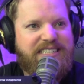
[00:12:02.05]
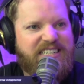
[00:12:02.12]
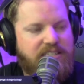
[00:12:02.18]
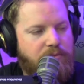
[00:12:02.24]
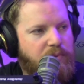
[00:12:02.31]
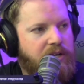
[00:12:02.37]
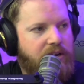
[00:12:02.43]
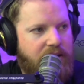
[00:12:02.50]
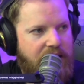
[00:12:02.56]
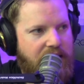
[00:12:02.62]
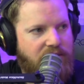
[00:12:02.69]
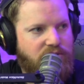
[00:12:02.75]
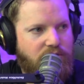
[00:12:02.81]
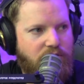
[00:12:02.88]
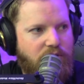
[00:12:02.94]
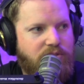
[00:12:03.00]
disciplinary
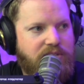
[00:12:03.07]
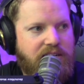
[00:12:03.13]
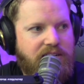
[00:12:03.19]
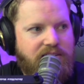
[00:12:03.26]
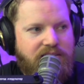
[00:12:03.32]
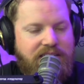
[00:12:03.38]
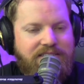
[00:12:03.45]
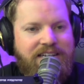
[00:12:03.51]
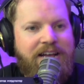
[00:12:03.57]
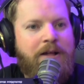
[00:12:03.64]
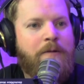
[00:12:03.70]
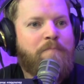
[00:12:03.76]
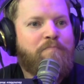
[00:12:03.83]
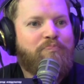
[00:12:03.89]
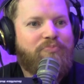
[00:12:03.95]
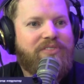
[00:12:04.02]
action or those kind of things. Yeah.
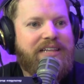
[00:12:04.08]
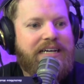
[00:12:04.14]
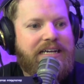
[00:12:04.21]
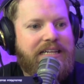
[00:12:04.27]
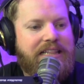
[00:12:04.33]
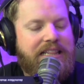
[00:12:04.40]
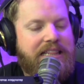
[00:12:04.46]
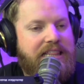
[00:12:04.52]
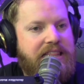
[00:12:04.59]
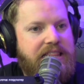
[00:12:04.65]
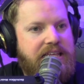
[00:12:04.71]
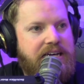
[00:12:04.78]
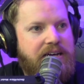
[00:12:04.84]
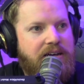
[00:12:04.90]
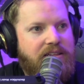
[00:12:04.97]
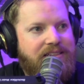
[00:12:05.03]
Like,
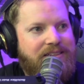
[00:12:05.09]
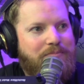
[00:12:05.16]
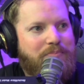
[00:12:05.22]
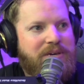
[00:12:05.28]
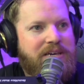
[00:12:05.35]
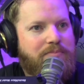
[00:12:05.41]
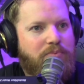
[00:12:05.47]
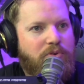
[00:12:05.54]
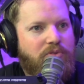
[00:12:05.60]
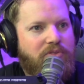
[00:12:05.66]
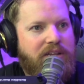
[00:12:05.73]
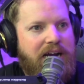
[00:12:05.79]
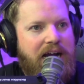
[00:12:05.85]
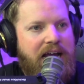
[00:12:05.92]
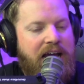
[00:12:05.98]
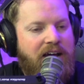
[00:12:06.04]
the the people that
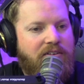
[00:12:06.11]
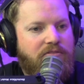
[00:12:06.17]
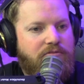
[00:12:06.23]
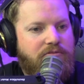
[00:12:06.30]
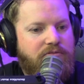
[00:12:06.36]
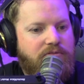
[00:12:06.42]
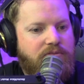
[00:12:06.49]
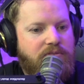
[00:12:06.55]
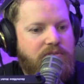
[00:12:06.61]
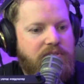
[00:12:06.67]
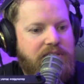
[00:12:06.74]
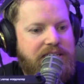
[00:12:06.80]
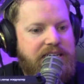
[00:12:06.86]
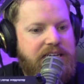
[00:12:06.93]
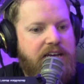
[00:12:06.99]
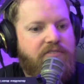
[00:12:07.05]
I have
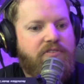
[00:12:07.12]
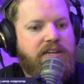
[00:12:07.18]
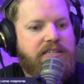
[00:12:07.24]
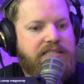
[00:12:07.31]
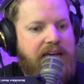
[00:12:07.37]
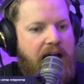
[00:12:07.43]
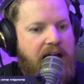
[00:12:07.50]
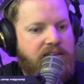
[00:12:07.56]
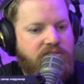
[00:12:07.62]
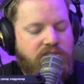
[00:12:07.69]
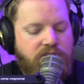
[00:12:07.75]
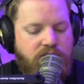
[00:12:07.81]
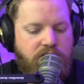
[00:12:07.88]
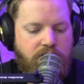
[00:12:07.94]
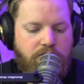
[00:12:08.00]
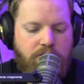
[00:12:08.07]
given tasks
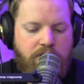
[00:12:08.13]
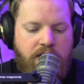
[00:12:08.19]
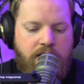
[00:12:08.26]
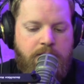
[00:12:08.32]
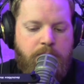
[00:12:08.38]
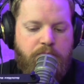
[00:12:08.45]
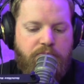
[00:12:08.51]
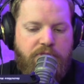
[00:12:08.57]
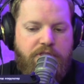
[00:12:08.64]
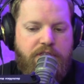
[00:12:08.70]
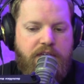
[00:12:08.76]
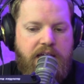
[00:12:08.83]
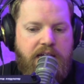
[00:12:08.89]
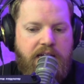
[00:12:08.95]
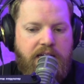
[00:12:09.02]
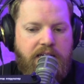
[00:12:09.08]
to,
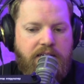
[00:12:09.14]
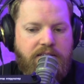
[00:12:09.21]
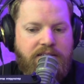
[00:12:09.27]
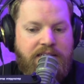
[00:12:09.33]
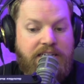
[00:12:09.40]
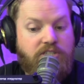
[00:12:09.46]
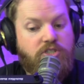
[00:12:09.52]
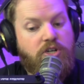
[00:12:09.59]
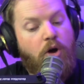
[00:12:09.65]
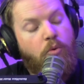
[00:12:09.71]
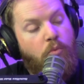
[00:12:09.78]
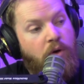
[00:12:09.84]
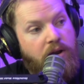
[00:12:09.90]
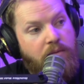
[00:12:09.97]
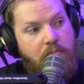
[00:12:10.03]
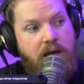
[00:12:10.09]
they they don't
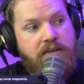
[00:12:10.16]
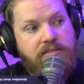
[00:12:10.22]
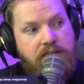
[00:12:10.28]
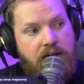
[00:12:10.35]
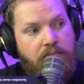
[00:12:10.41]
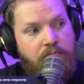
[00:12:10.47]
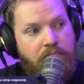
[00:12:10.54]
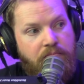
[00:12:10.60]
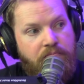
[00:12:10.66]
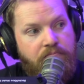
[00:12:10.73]
want to mess up,